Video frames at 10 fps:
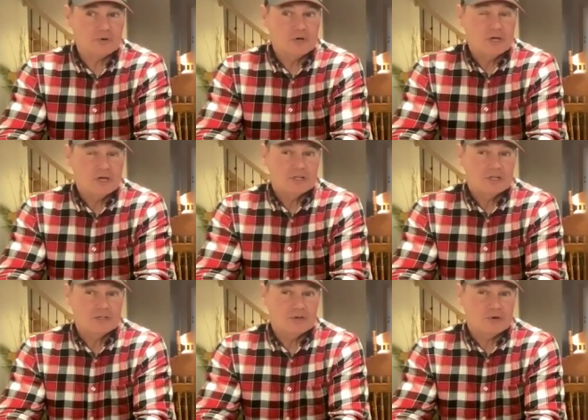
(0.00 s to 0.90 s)
So,
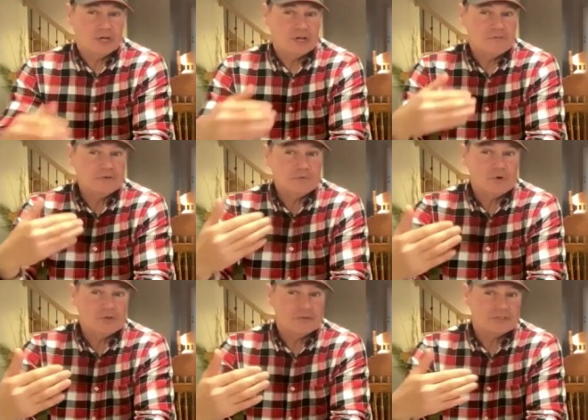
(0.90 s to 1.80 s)
you know,
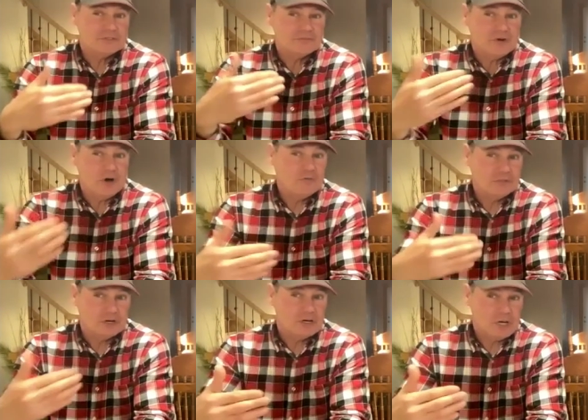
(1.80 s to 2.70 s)
everyone that's
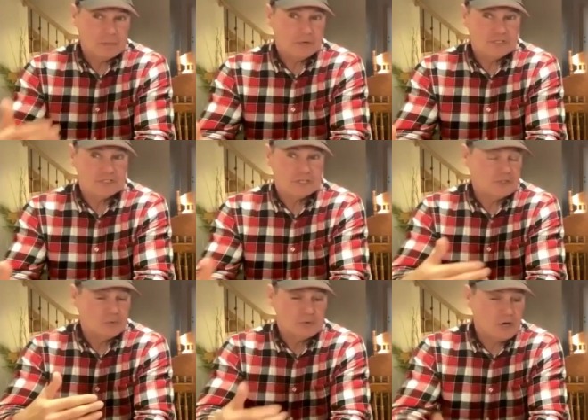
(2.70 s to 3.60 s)
involved in our operation, I
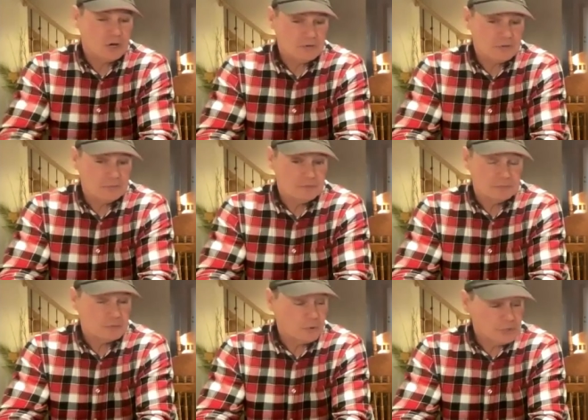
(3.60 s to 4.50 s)
don't call them
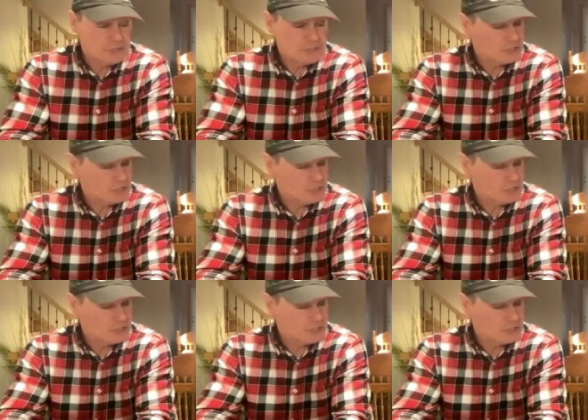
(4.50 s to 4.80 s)
employees.